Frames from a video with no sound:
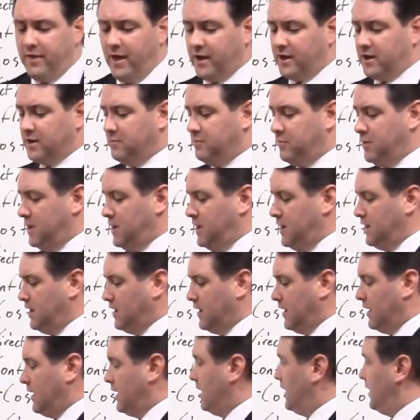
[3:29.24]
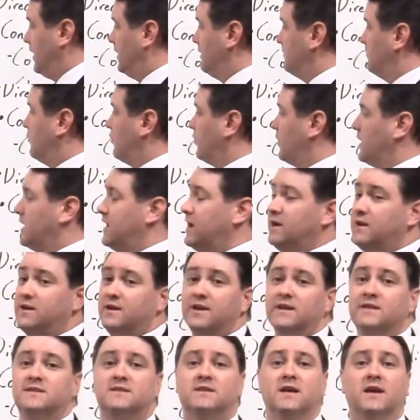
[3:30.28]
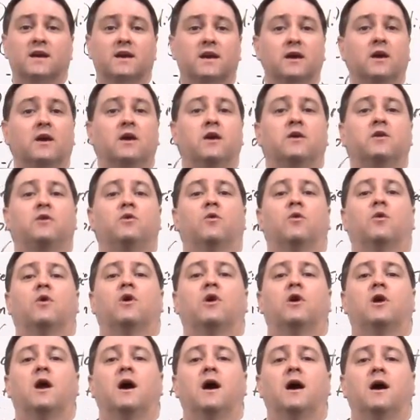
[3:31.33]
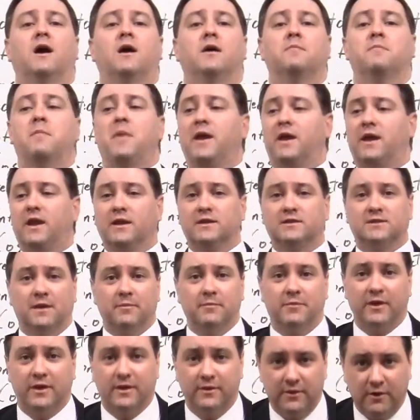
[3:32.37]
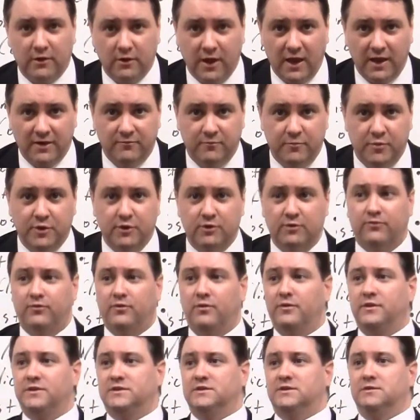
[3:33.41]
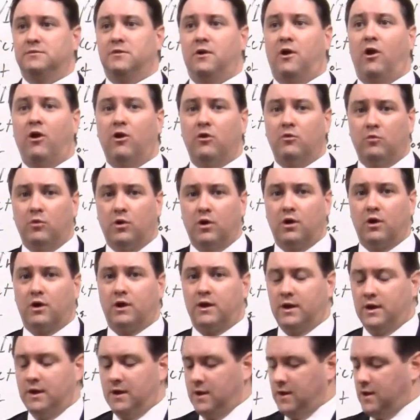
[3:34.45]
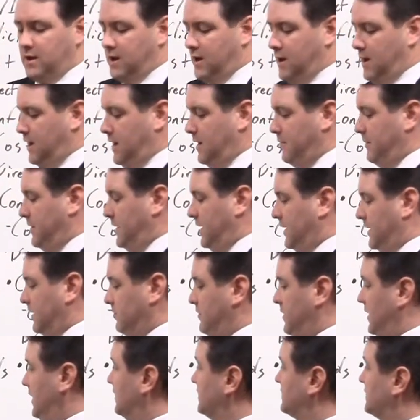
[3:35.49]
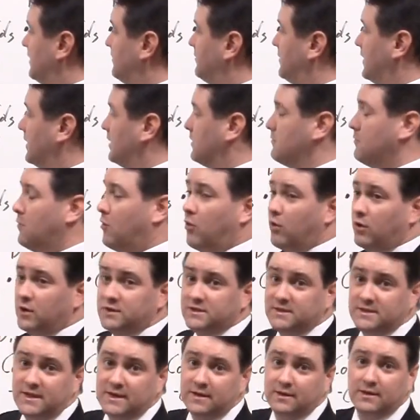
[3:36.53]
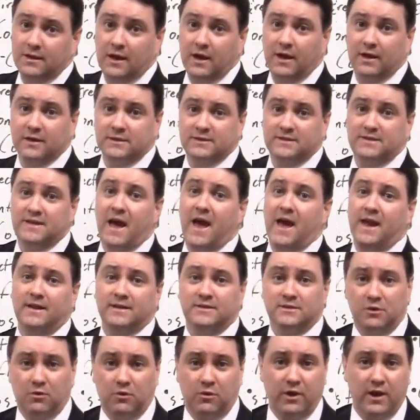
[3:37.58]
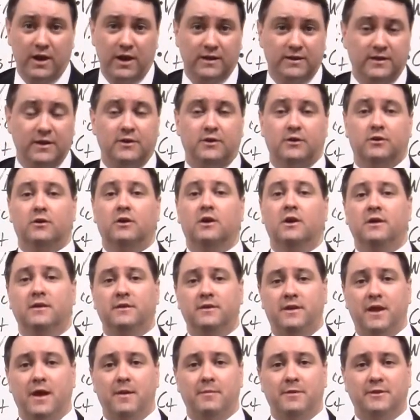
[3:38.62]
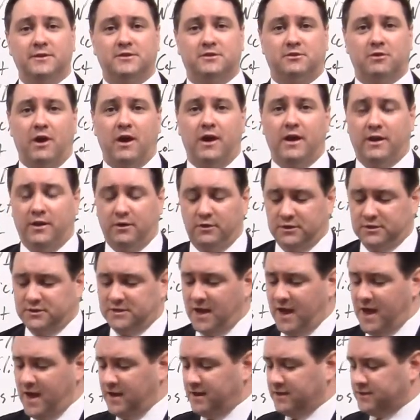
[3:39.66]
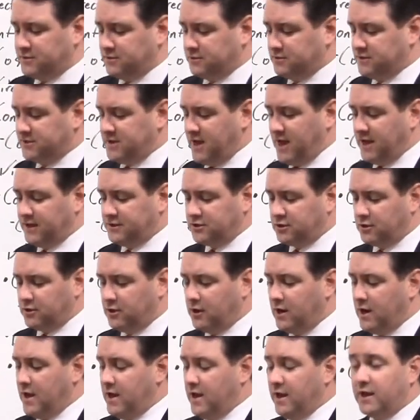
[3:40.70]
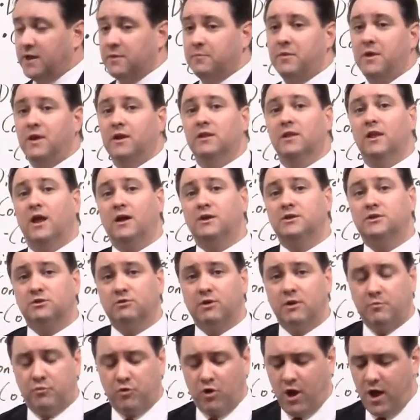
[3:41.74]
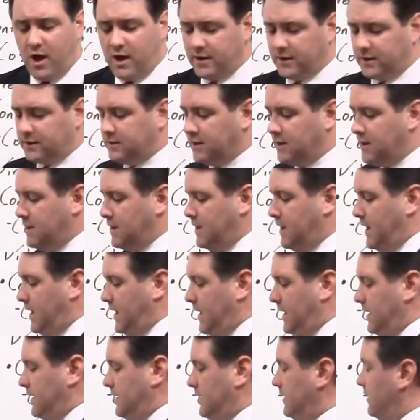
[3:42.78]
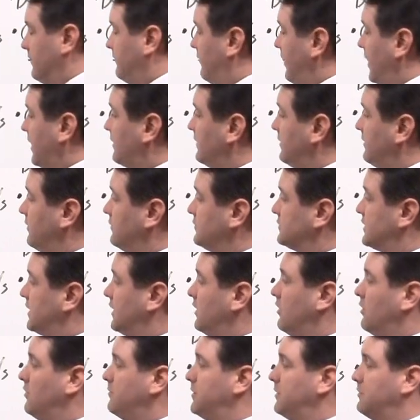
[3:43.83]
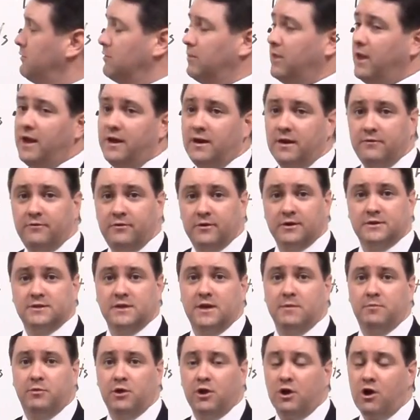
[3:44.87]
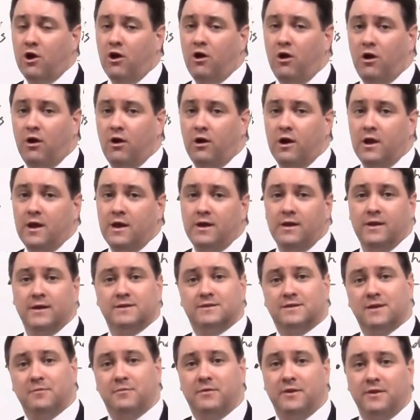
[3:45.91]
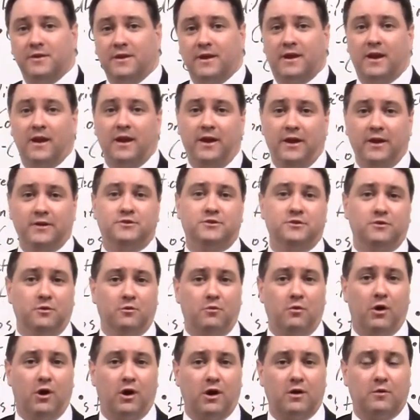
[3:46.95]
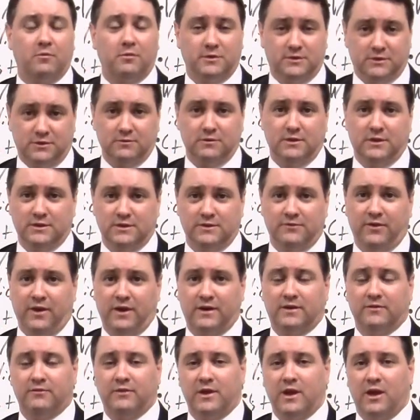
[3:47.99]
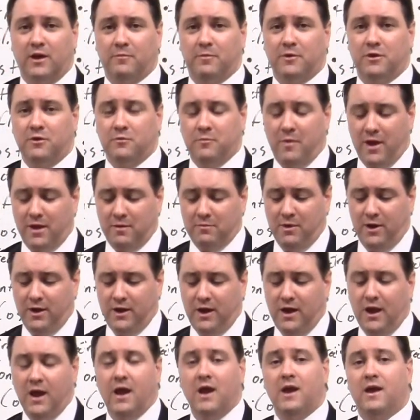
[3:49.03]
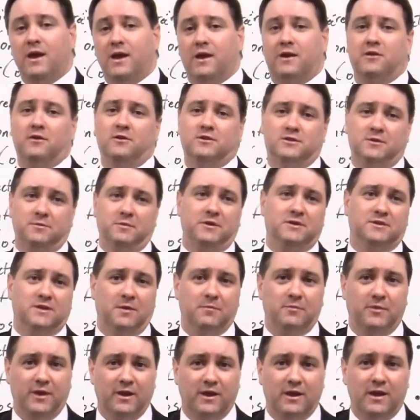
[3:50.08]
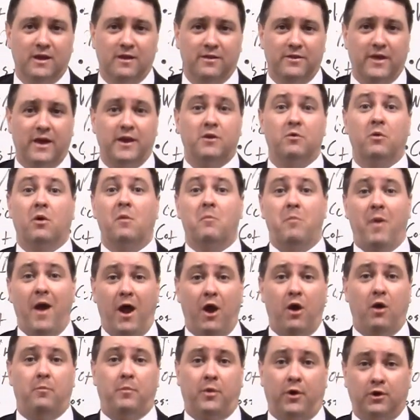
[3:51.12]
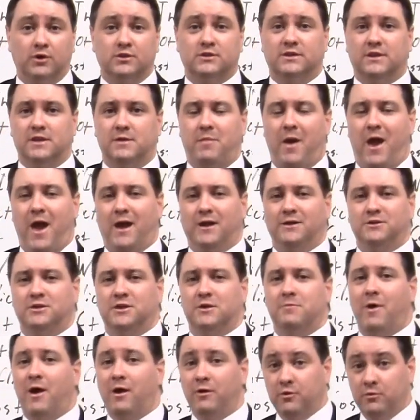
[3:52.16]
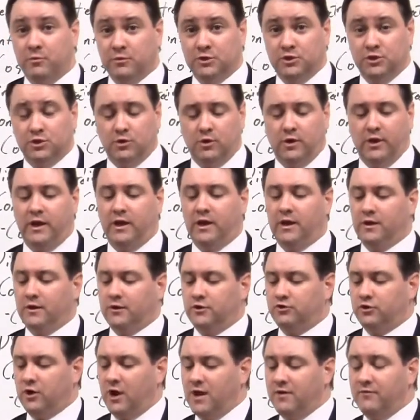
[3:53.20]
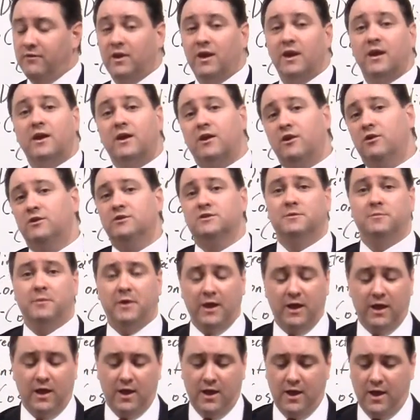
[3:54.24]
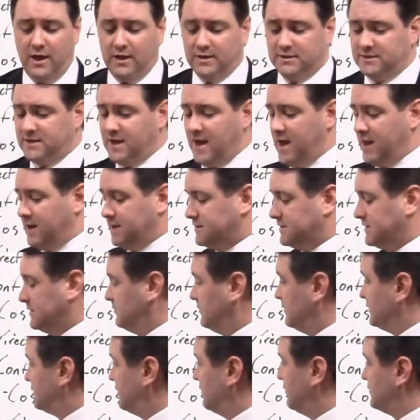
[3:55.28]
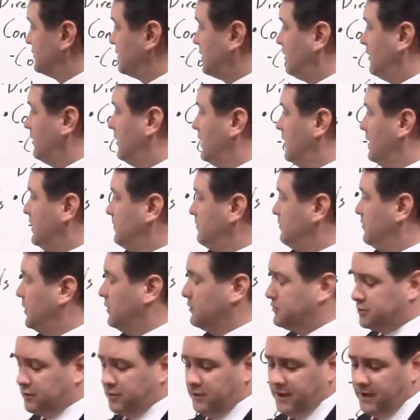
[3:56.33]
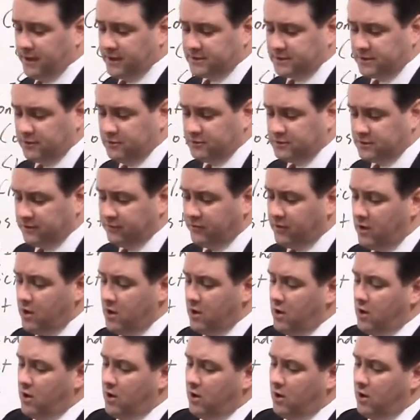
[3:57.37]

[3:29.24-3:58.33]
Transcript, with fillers: That can be uh, more hedonistic, you're uh, making something in their life beautiful, this is an artwork. Um, it can be something more st uh, status oriented. You're demonstrating your status or stature. It can be a luxury product. And frankly, those can all be related. For example, a car is something that can get you to work, which is effectively helping you make money. It can also be something that you are per personally passionate about, you enjoy driving, and it can also be a status symbol. So those aren't mutually exclusive.